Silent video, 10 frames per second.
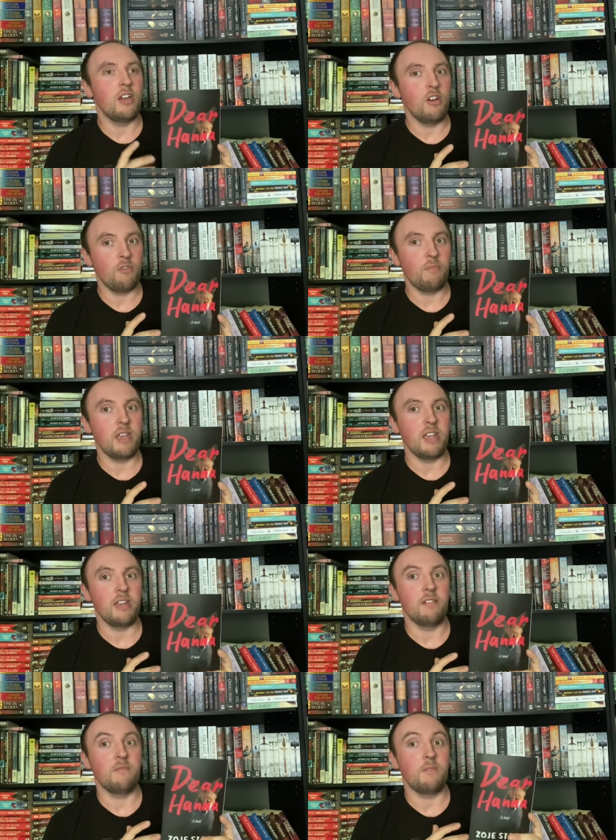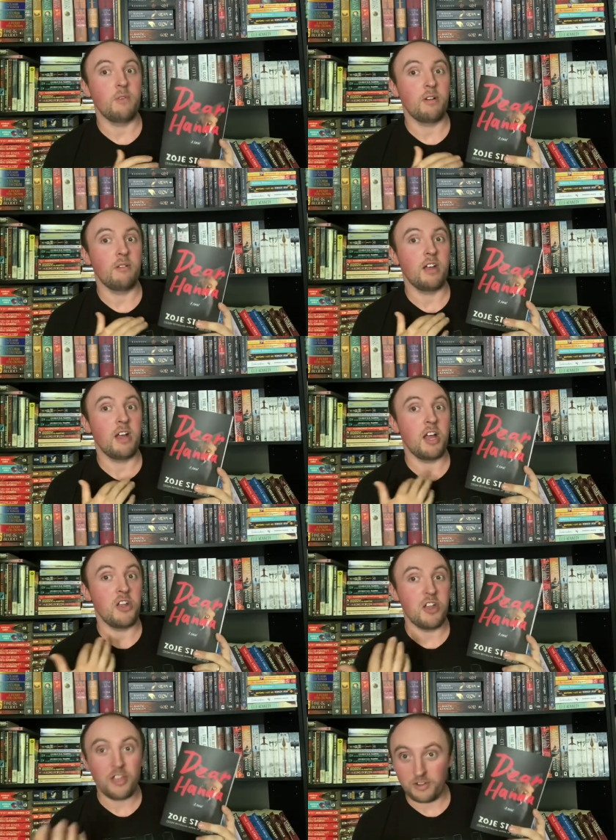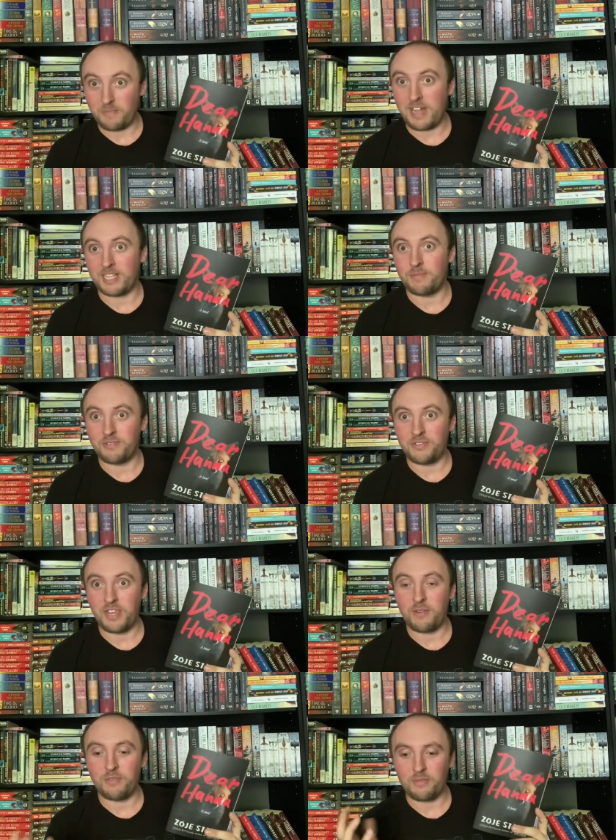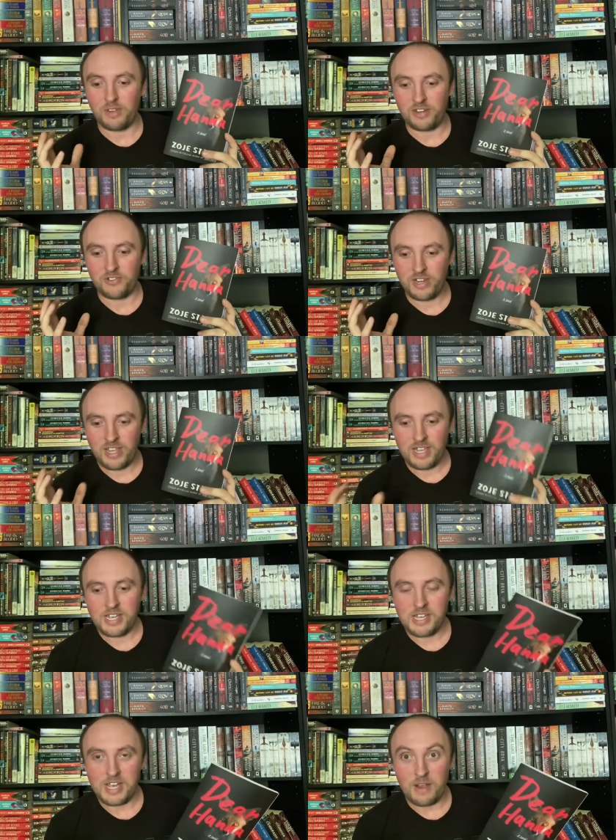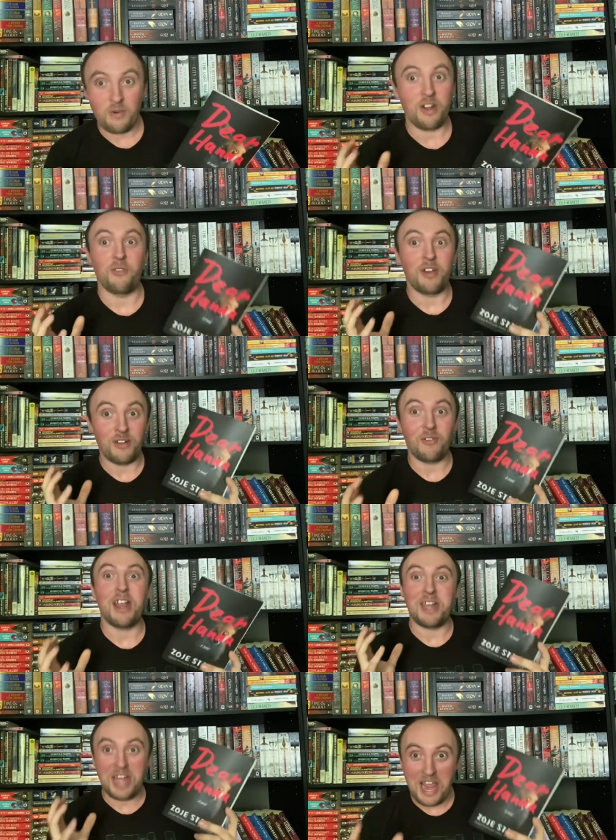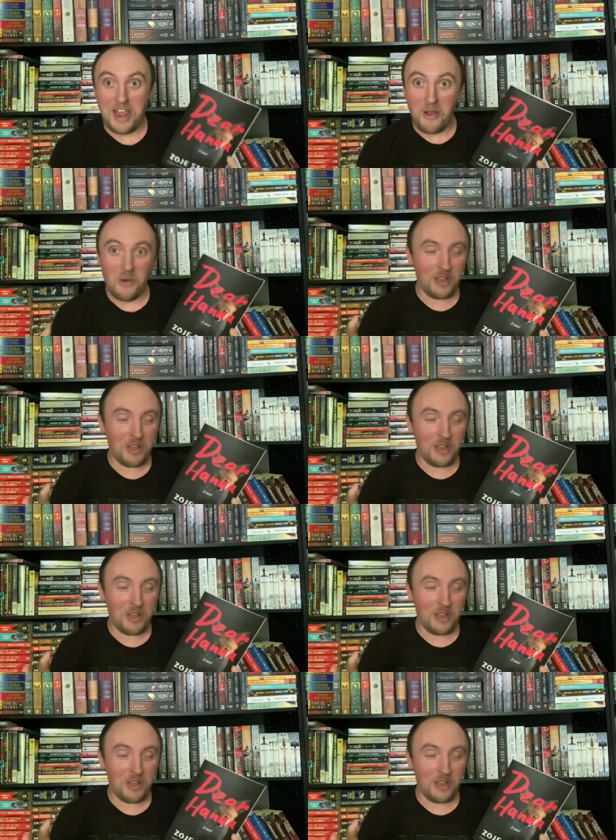open for another possible sequel, which I want to read right now.